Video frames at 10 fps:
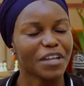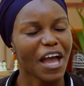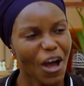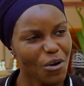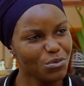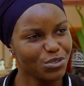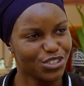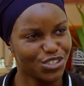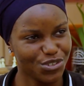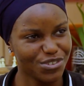How
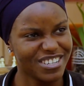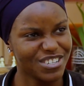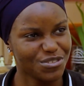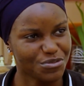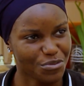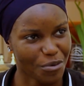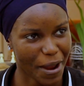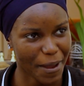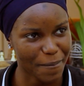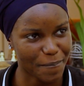would you
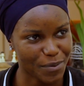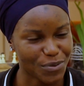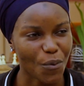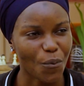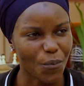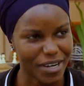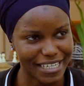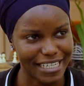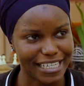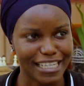describe your
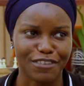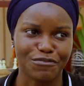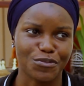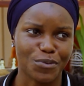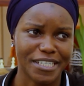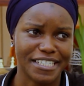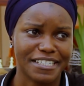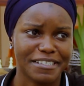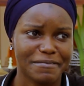wedding in a few words?